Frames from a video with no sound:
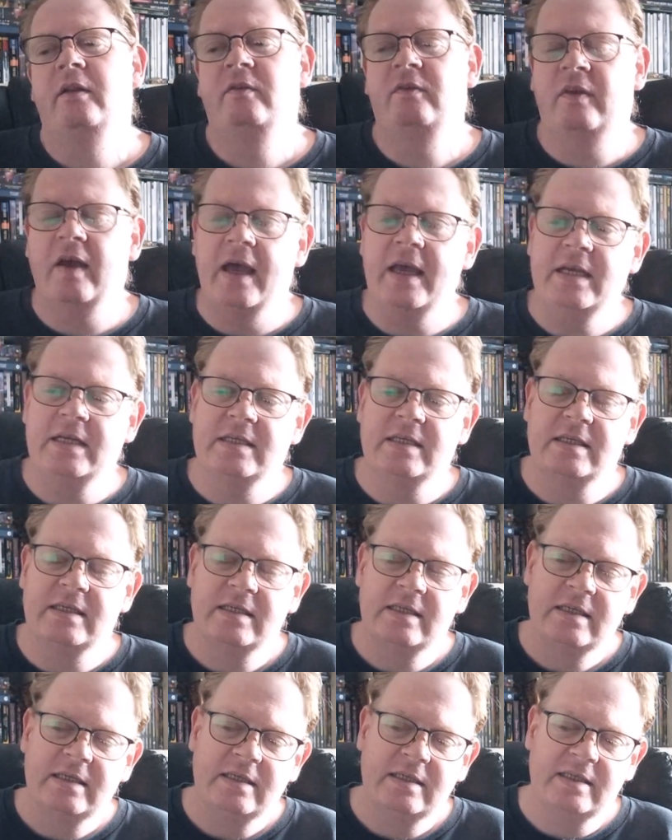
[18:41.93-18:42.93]

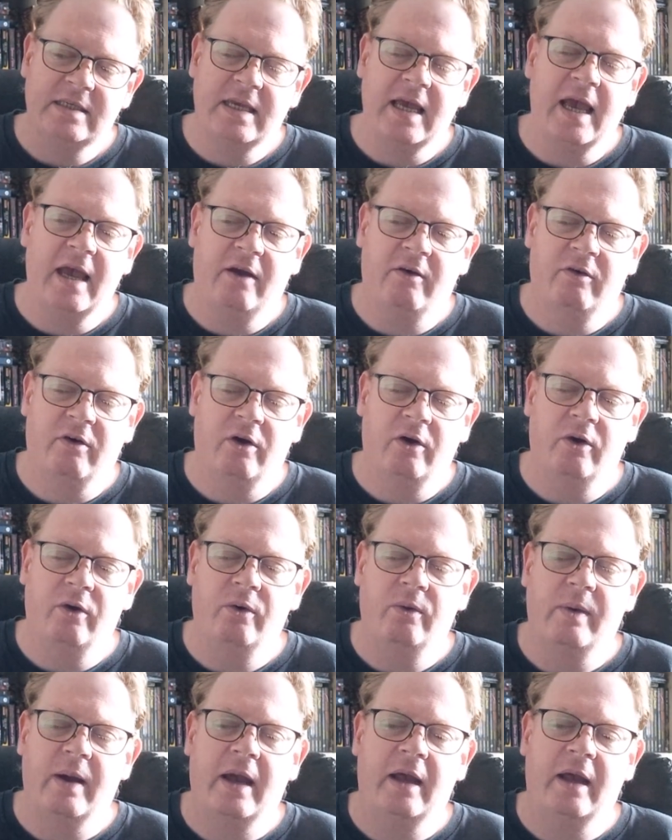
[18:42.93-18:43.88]
Takes Scarecrow